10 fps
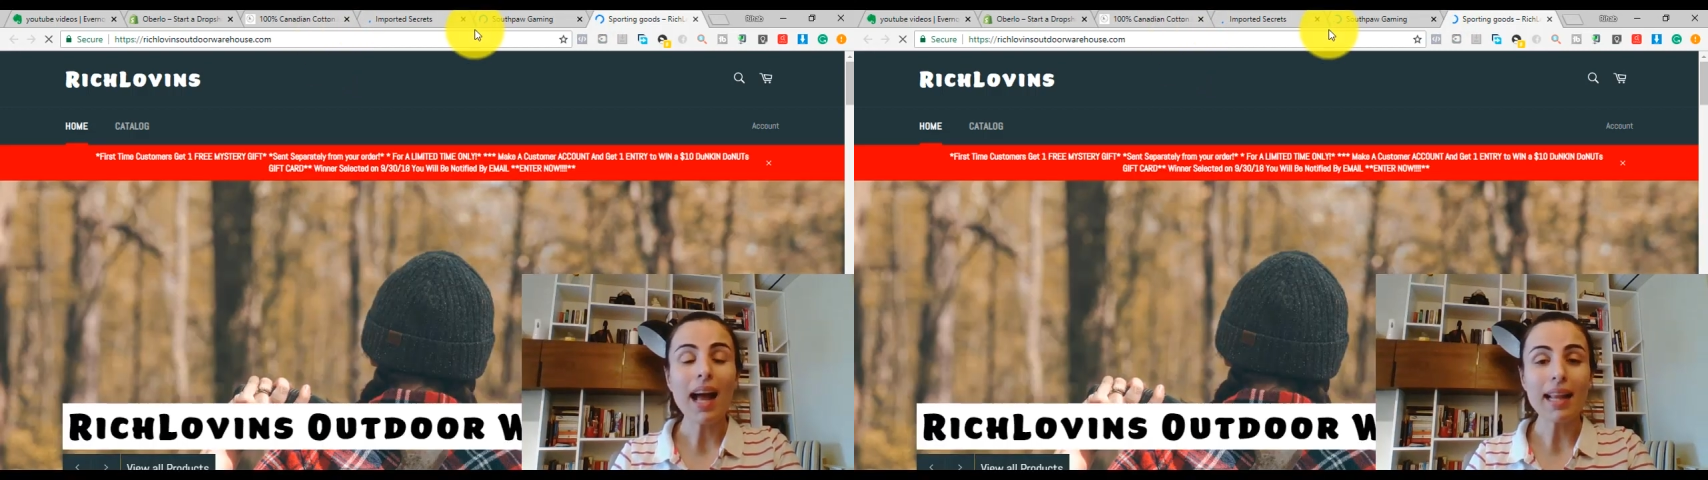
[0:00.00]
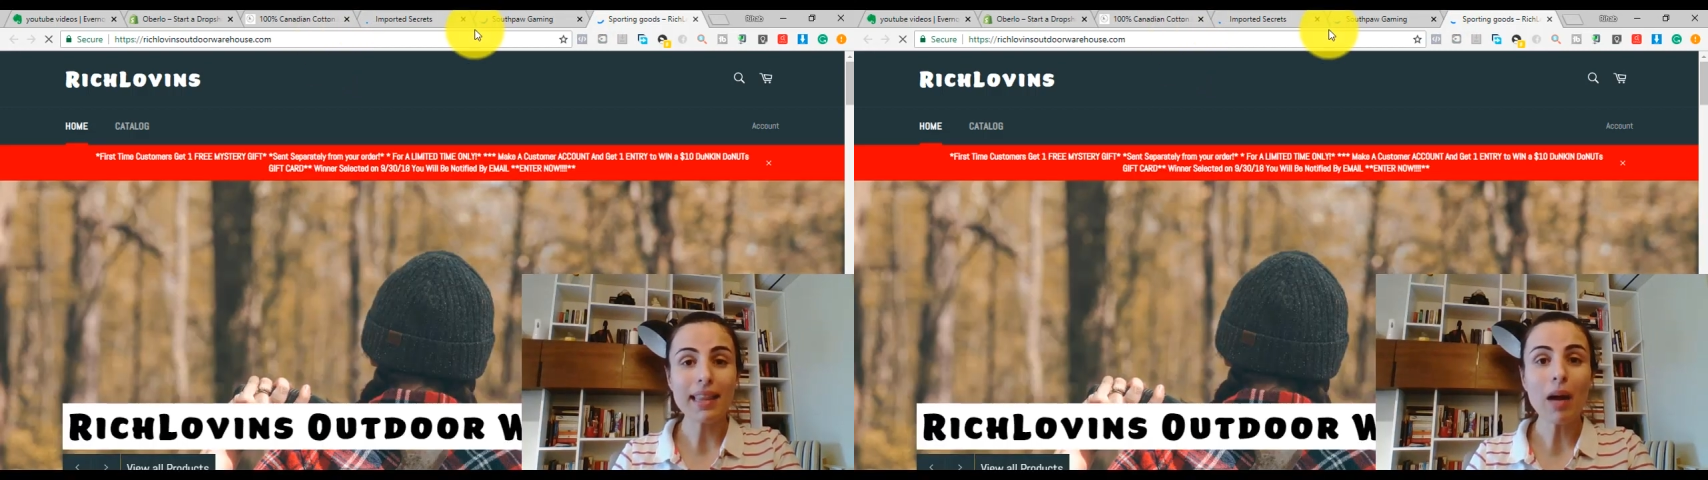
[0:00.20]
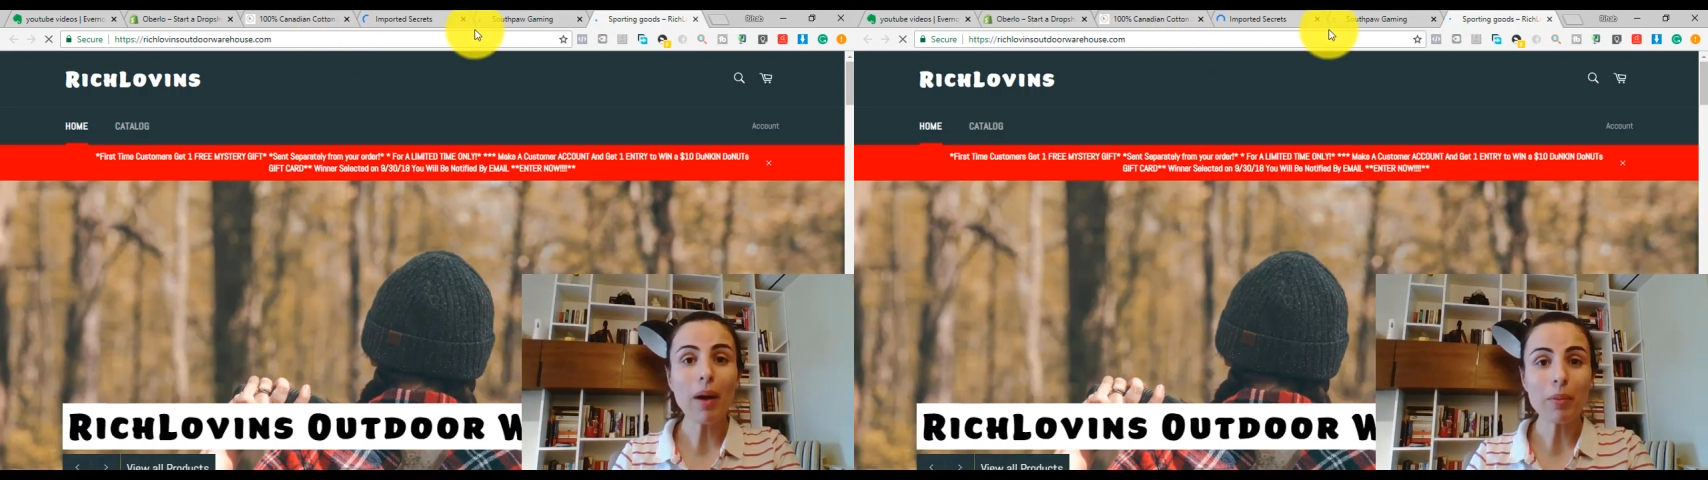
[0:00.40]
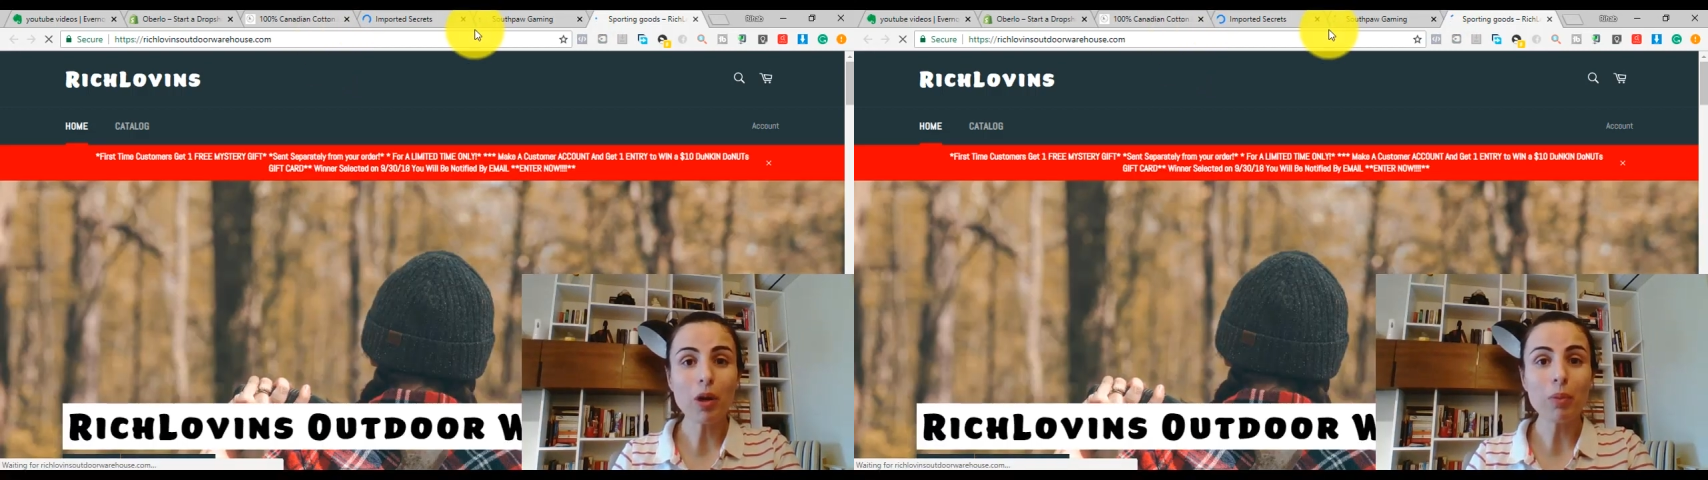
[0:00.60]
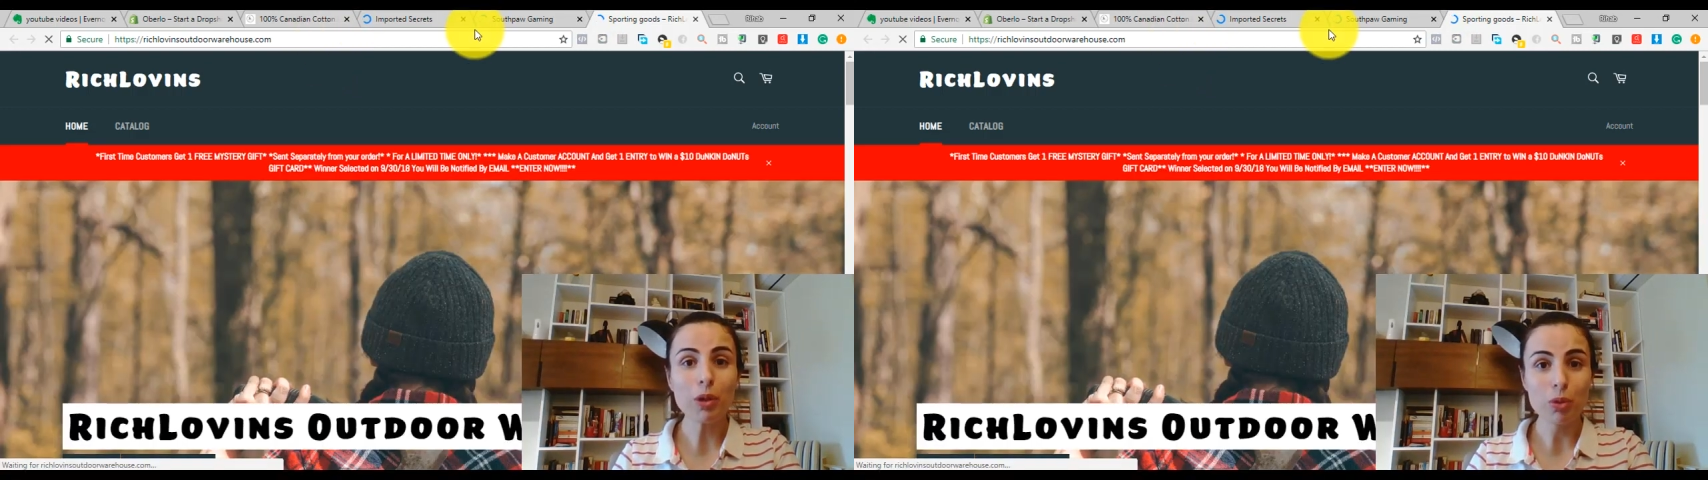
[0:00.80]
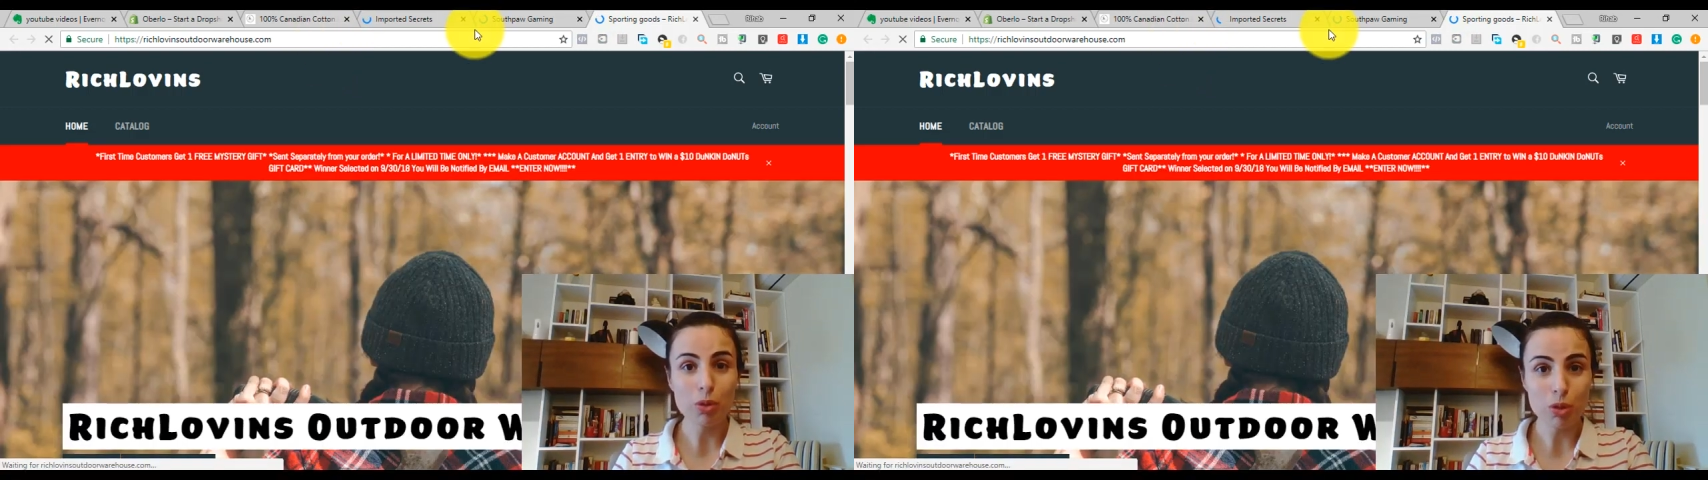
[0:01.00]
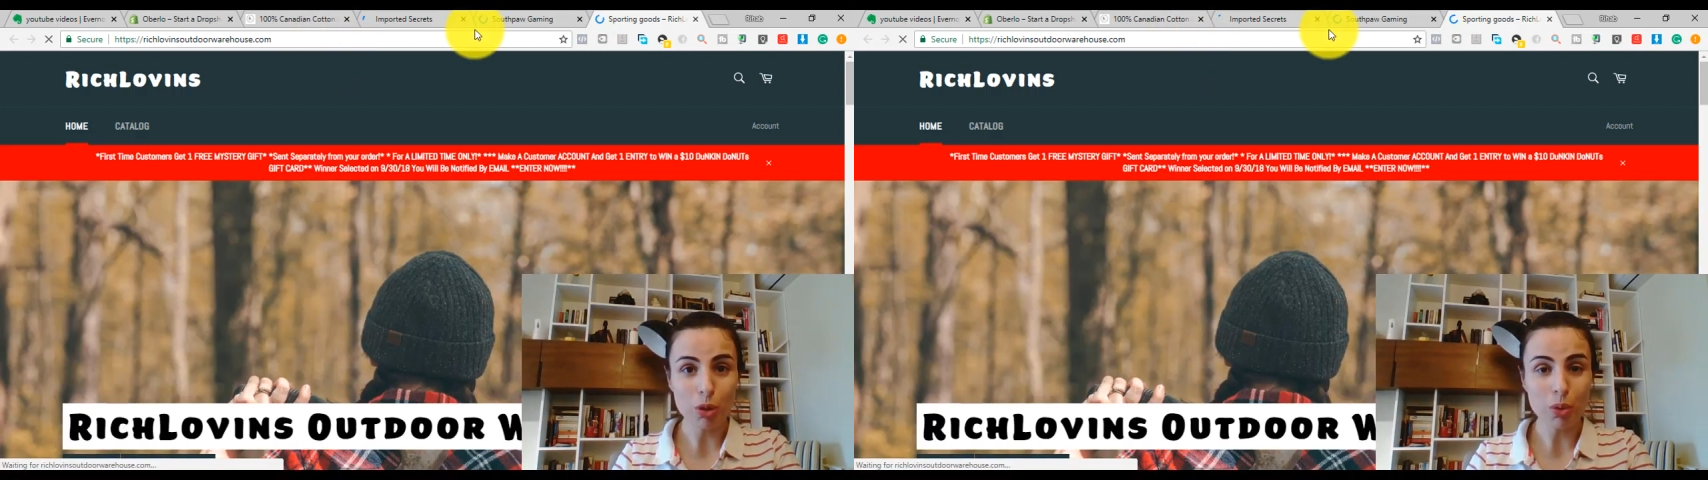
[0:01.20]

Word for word: And now I'm going to show